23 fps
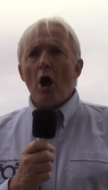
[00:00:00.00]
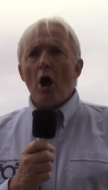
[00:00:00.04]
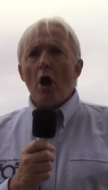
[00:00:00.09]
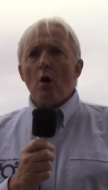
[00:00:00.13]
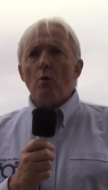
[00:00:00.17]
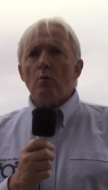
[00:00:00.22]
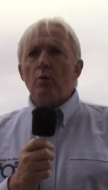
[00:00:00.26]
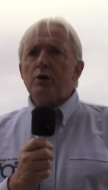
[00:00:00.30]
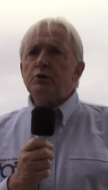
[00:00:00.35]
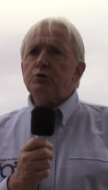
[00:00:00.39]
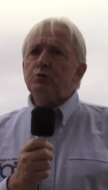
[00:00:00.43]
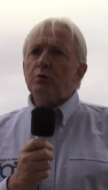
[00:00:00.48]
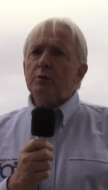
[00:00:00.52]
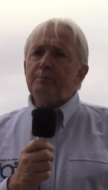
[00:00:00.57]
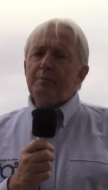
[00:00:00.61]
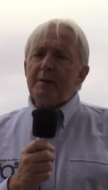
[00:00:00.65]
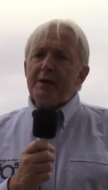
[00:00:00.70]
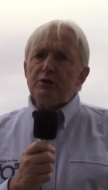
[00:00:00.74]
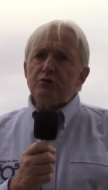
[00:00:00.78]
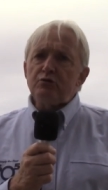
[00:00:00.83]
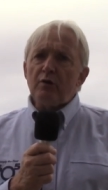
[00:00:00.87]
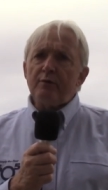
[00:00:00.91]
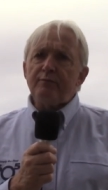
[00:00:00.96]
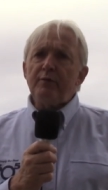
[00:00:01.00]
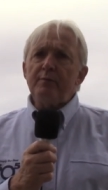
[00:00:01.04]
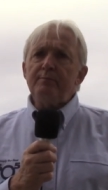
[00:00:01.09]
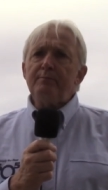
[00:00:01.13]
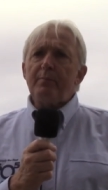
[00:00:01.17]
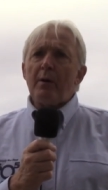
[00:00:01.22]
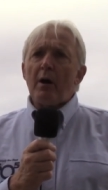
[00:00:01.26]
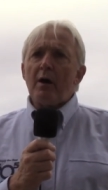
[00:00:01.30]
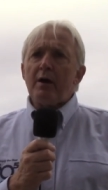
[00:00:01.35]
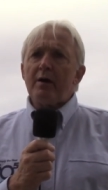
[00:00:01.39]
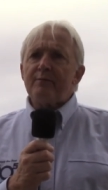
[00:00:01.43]
which would be driven
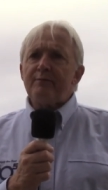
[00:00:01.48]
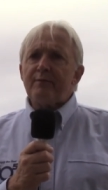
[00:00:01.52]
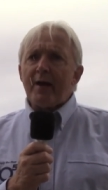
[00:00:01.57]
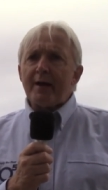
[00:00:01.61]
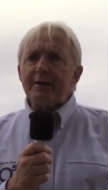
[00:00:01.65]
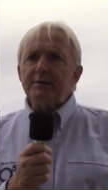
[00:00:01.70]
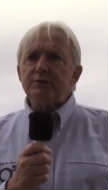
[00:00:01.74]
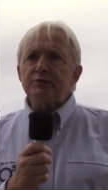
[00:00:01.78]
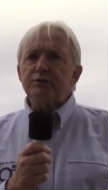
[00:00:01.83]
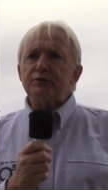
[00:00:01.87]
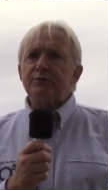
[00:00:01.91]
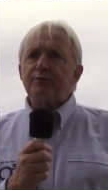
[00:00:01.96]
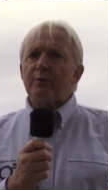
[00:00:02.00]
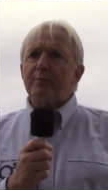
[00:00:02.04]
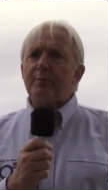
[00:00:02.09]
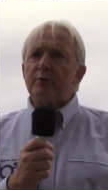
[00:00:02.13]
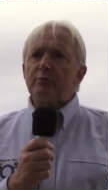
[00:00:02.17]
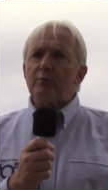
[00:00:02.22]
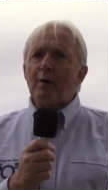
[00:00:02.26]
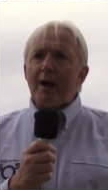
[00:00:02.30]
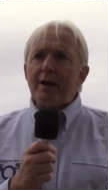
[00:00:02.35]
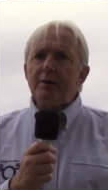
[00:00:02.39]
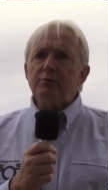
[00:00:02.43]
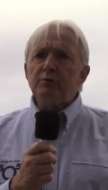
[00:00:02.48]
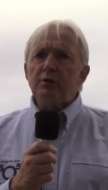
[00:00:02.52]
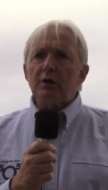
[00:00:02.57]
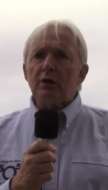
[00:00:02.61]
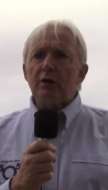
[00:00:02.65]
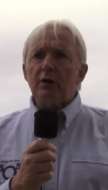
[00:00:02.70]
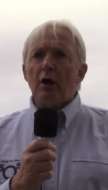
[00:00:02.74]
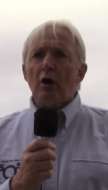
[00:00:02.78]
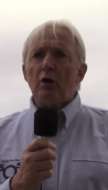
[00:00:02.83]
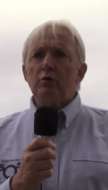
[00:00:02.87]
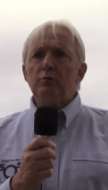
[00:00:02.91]
by events from around the
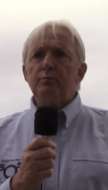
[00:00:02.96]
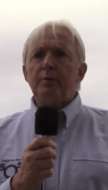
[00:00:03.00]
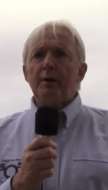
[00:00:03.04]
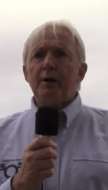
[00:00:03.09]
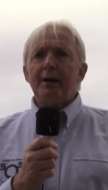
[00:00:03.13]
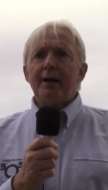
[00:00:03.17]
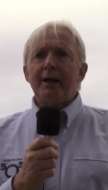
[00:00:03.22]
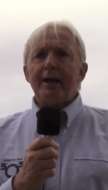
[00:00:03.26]
globe,